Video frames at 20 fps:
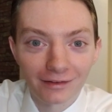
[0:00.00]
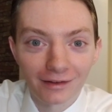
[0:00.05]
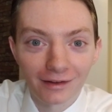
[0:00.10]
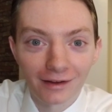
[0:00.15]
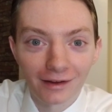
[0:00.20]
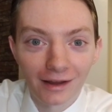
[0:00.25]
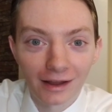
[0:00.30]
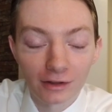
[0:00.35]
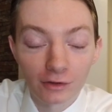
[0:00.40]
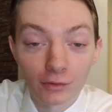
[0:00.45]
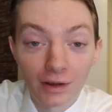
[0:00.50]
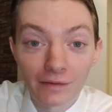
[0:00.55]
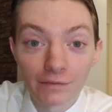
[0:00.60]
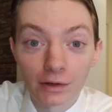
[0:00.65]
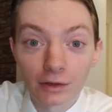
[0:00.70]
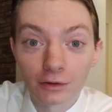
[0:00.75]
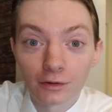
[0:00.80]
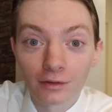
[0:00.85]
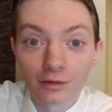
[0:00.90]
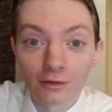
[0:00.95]
Uh, I do have a
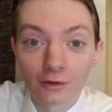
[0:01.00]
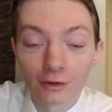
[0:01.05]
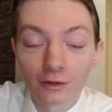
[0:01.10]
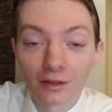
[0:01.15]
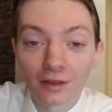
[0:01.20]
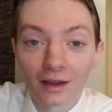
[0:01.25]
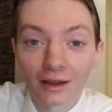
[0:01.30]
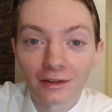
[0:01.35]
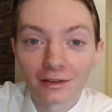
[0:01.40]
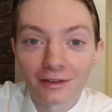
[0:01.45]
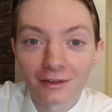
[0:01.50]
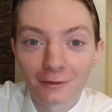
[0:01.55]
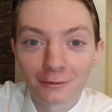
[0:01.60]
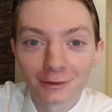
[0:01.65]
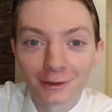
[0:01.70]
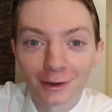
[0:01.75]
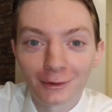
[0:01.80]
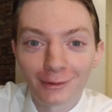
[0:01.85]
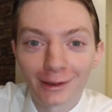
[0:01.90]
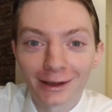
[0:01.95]
good good sized
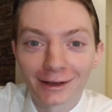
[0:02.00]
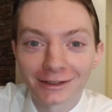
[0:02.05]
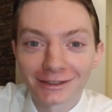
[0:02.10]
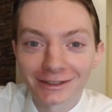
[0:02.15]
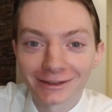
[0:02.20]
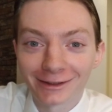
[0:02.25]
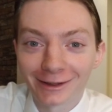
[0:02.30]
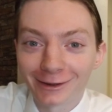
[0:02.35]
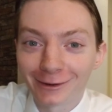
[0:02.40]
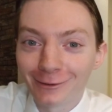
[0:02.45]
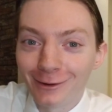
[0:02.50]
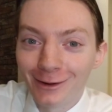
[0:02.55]
suit collection though.